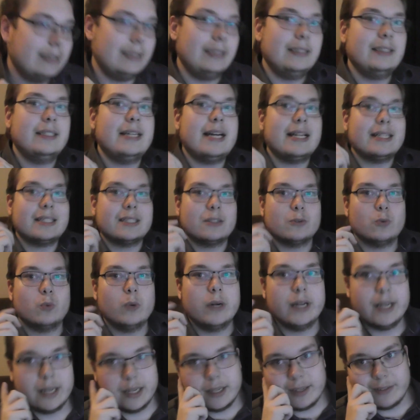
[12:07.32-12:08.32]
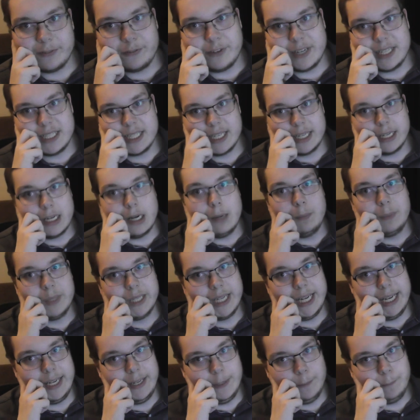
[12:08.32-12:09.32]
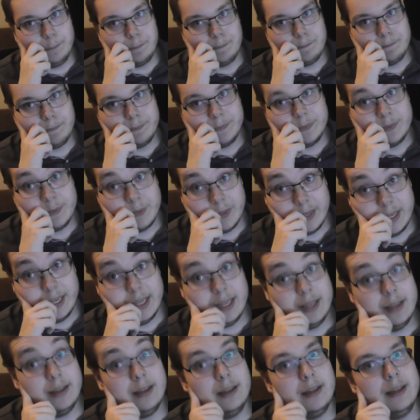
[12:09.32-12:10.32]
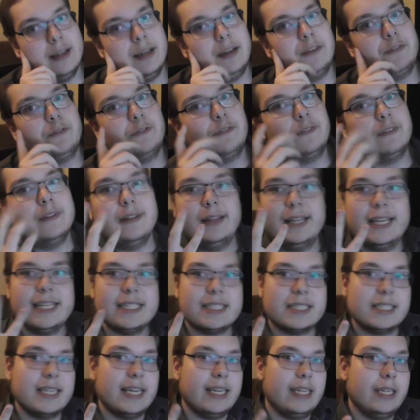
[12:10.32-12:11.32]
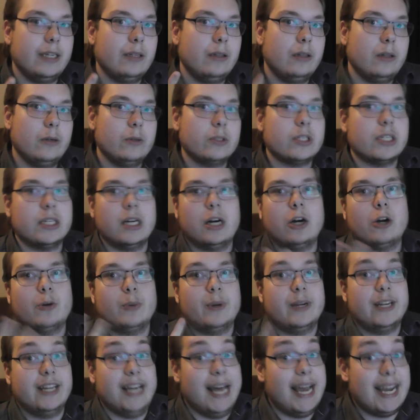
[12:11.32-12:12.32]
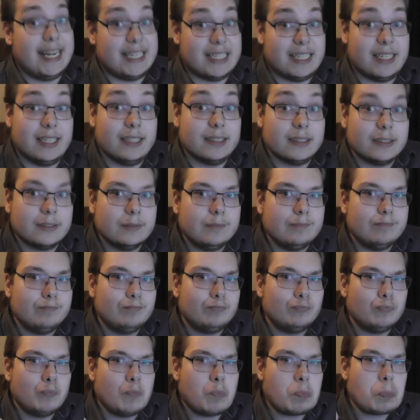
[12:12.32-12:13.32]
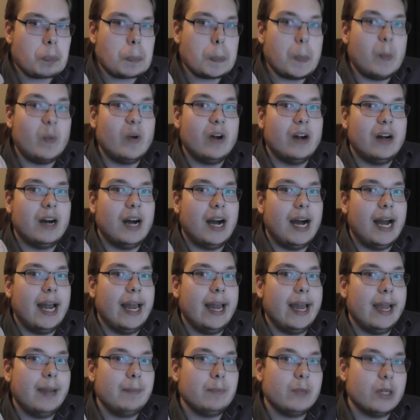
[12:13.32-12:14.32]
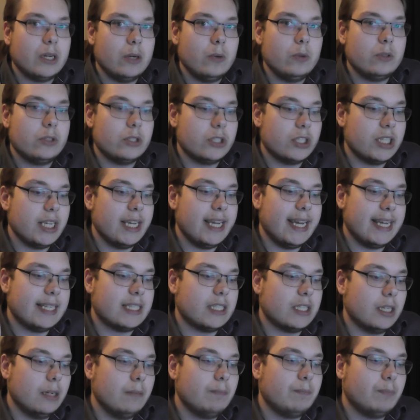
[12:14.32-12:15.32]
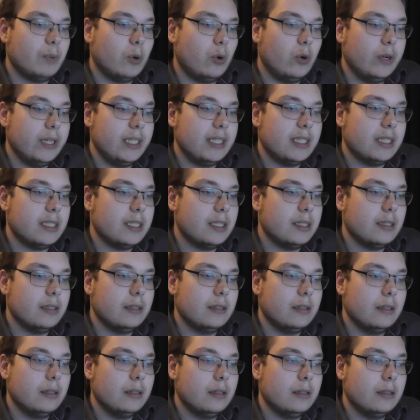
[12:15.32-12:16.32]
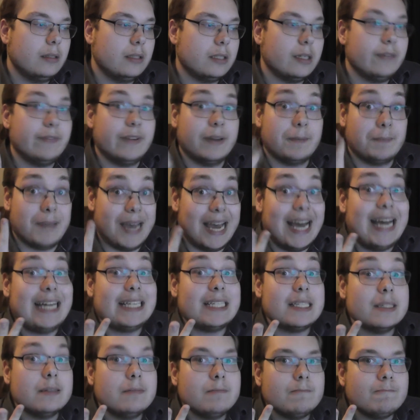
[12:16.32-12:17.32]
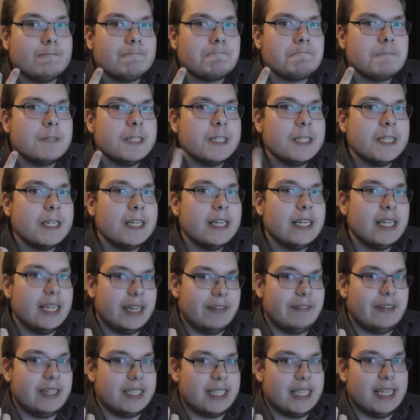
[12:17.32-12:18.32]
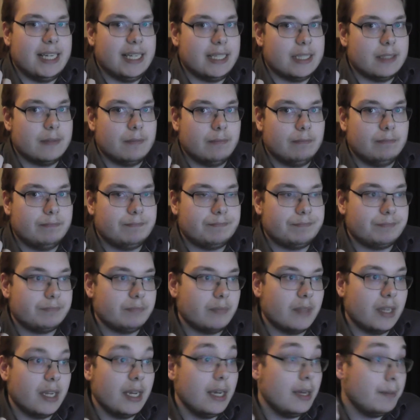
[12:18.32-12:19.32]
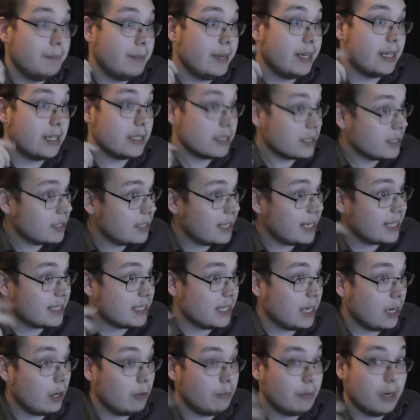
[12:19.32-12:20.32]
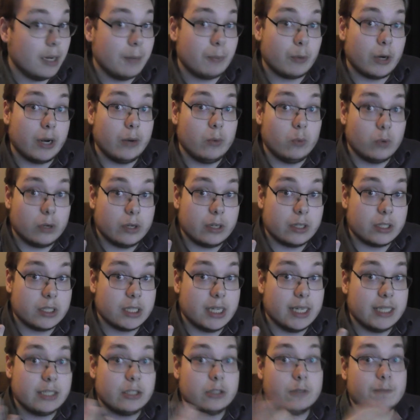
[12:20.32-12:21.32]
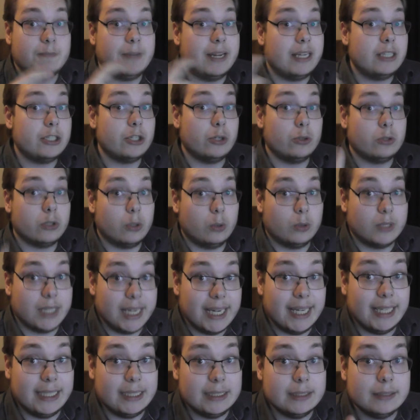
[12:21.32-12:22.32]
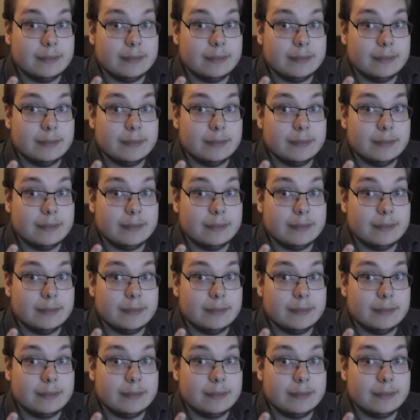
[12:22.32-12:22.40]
that's where things get complicated. If, let's say, you lose an arm in an accident, I'm going to say at some point something bad, if I see it. Because that's how my brain works, I just make jokes all day.